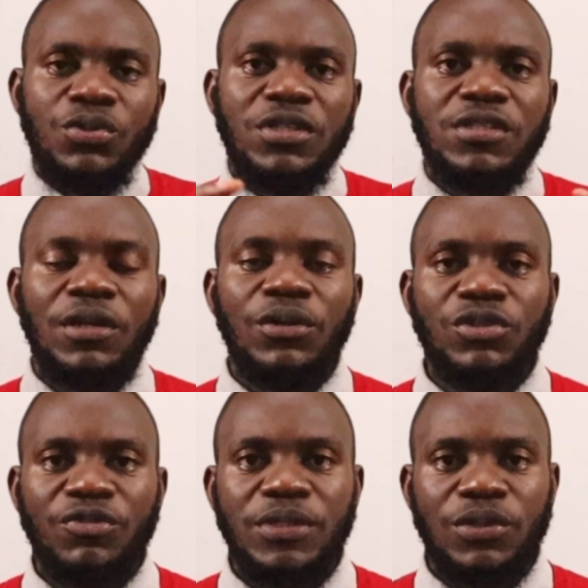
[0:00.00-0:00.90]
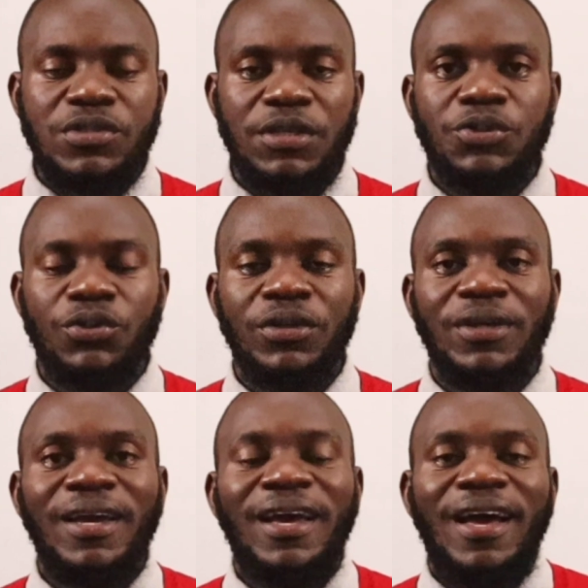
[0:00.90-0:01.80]
So there's a lot of misconception
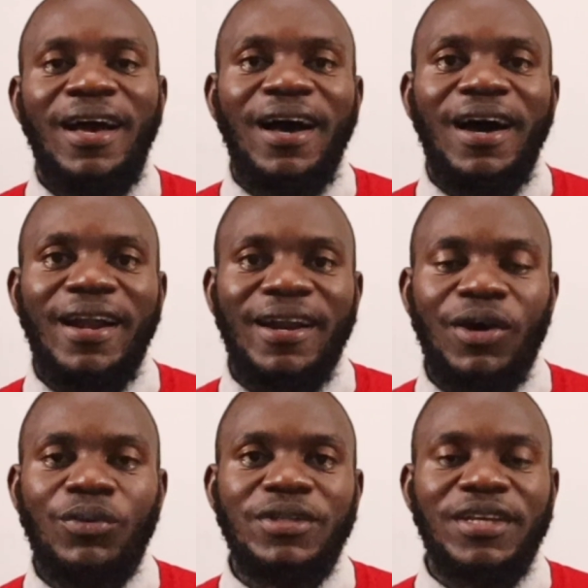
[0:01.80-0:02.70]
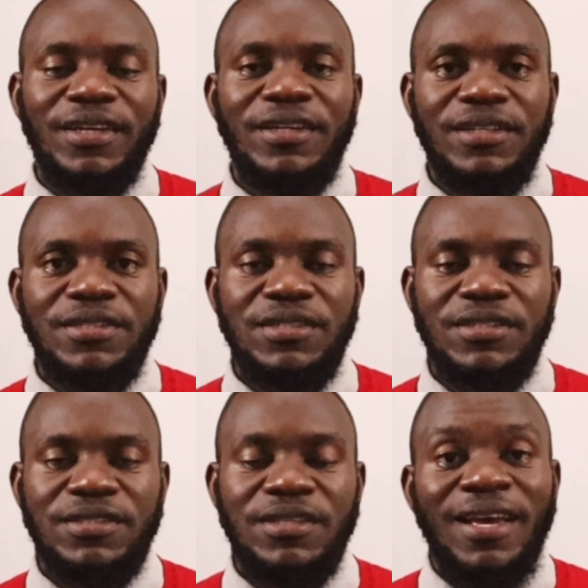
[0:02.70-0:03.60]
around kidney
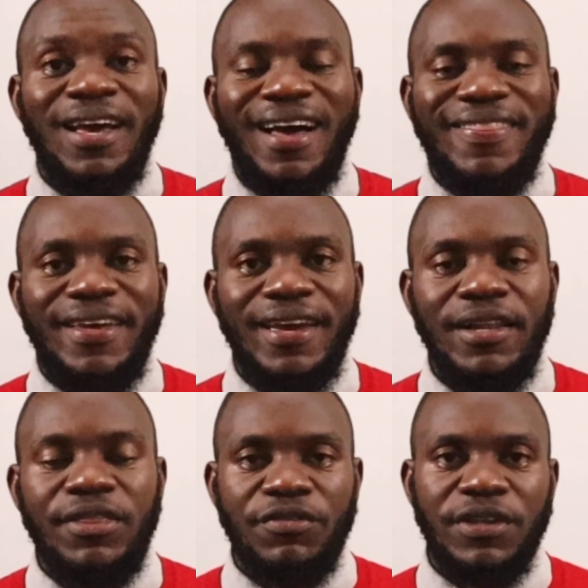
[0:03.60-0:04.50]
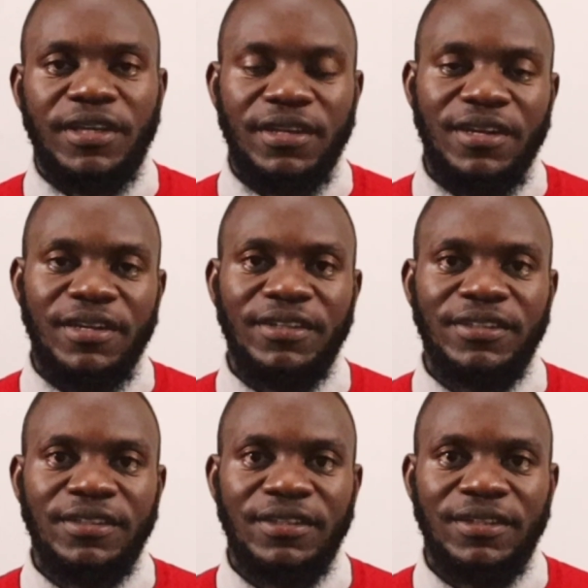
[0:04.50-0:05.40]
disease and the health of the kidney.
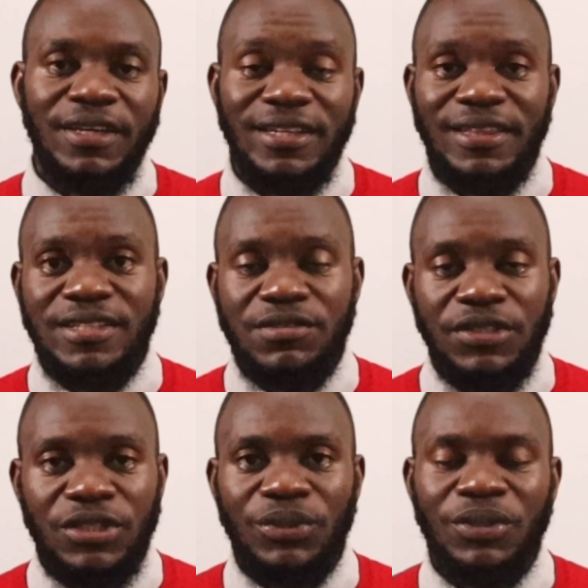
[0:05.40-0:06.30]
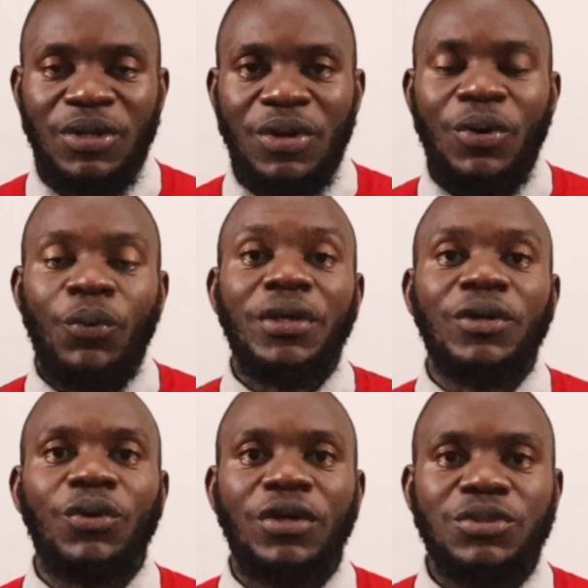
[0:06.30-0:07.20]
And in this video, we are
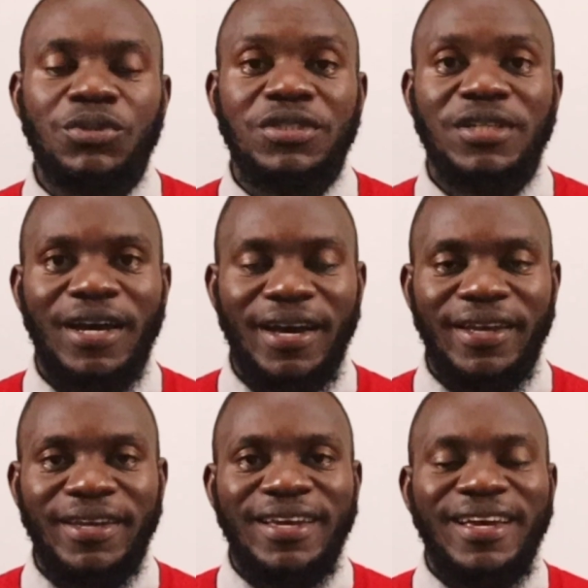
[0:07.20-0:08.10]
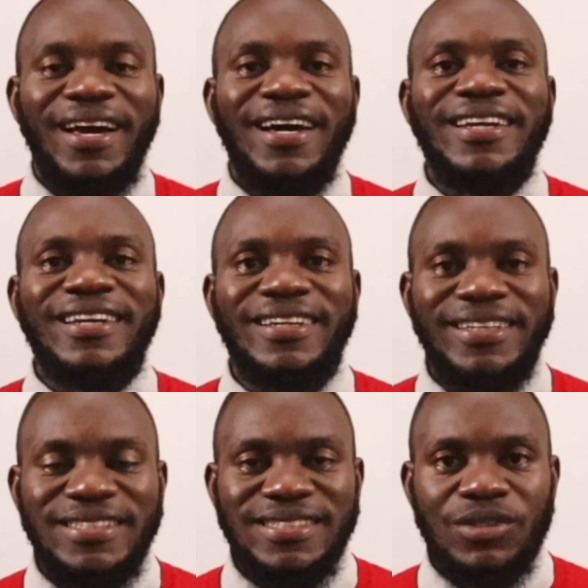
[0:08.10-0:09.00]
going to try and
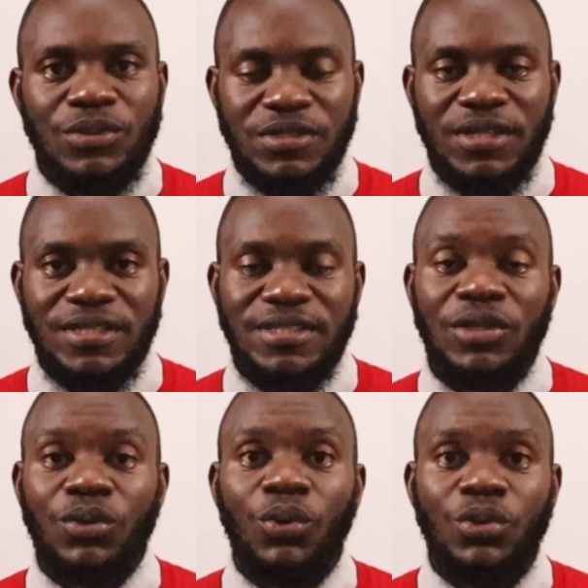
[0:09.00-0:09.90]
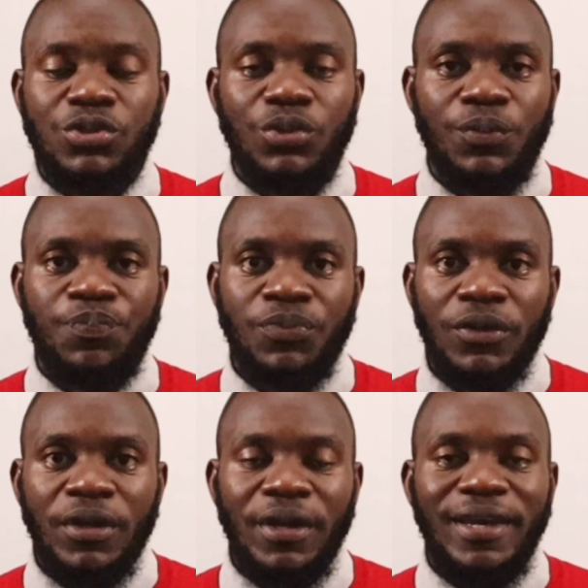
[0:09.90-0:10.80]
raise concerns and also
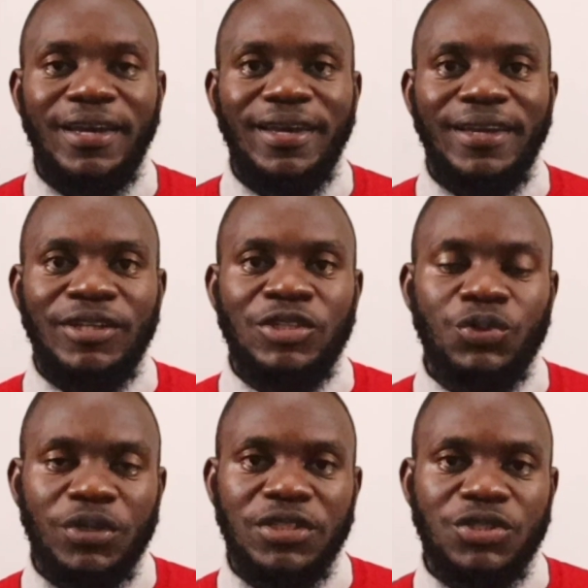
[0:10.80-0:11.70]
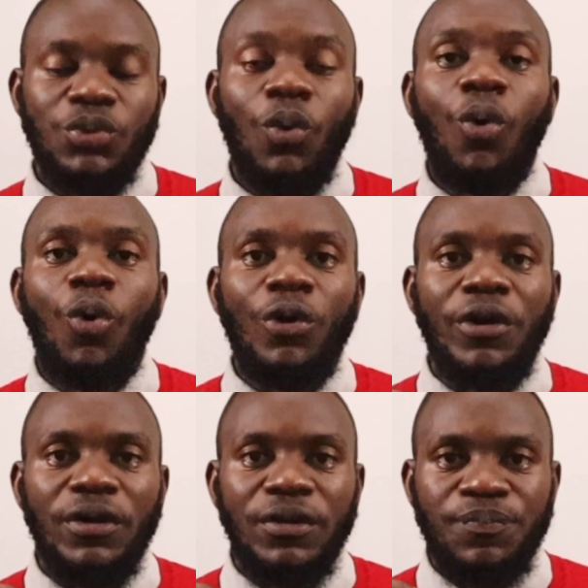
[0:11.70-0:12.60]
educate you
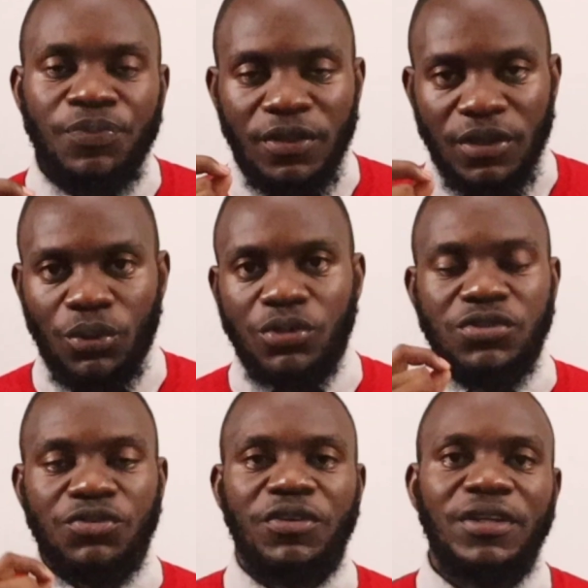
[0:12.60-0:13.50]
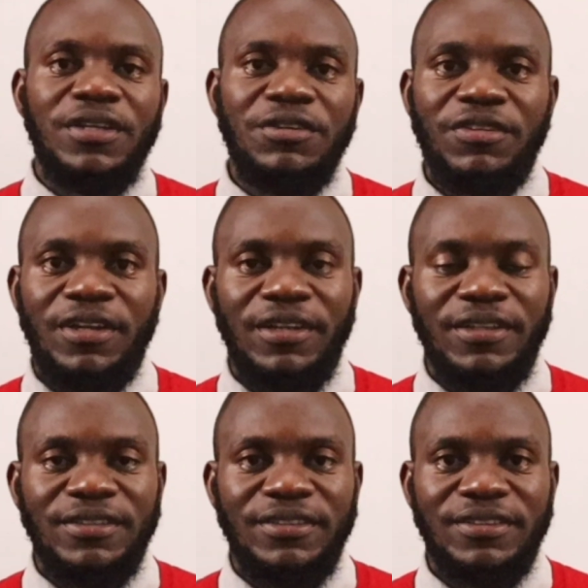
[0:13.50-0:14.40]
on the causes of kidney
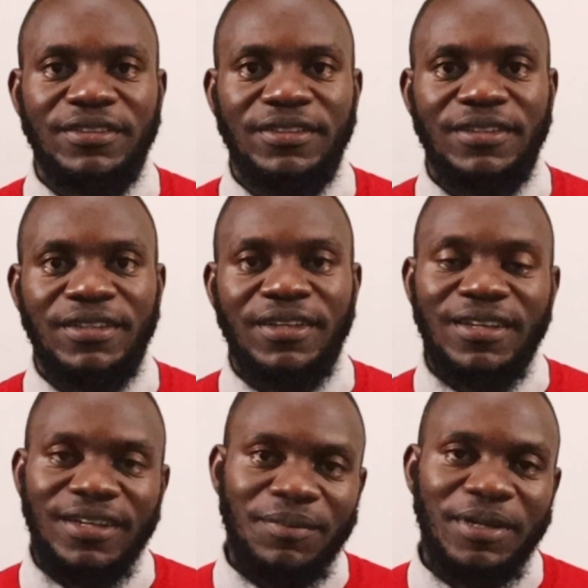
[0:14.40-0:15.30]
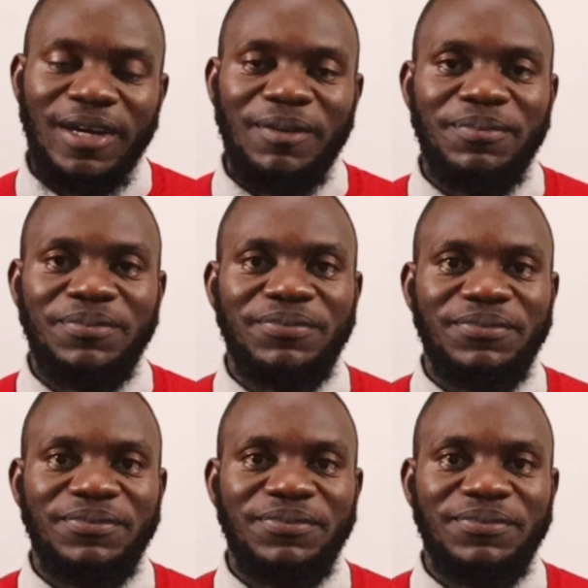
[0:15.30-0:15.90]
failure. Coming up.